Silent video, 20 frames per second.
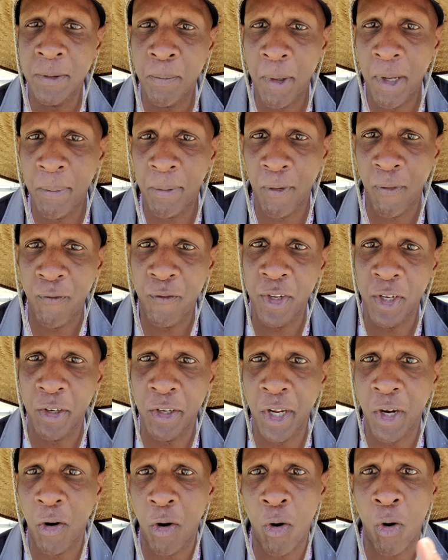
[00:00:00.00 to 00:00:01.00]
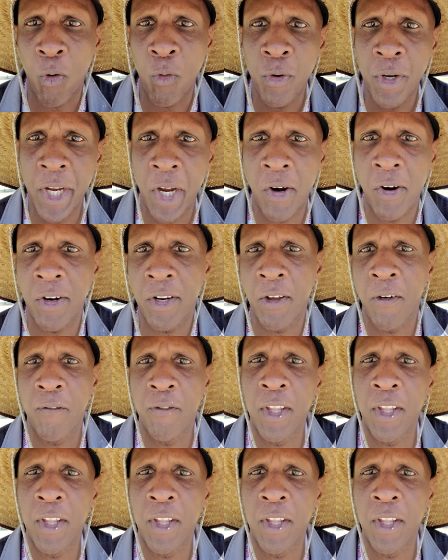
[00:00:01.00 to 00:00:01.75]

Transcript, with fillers: People feel their own narrative.